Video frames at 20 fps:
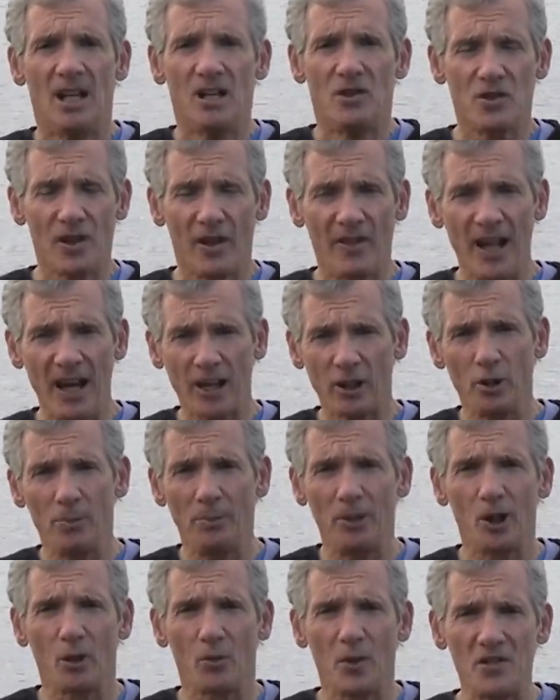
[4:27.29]
So that could
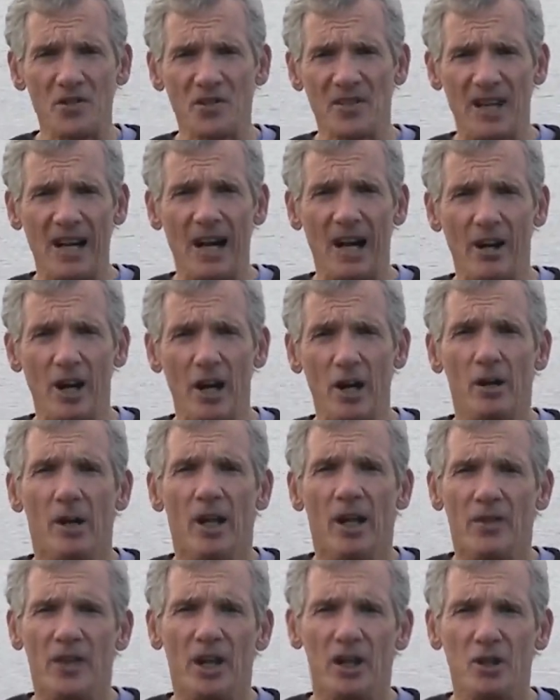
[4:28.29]
be a risk scenario
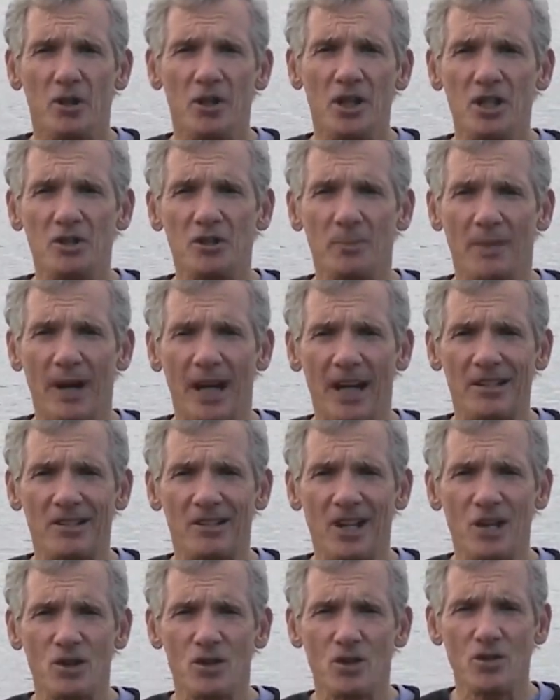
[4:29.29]
that you need to pay
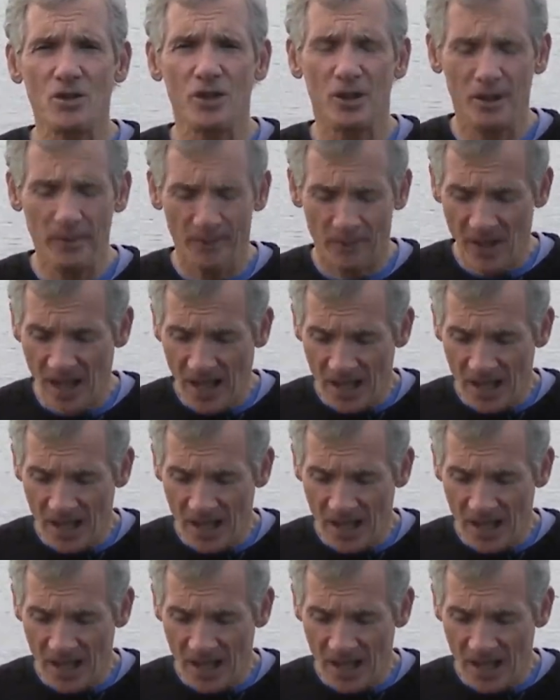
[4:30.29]
attention to.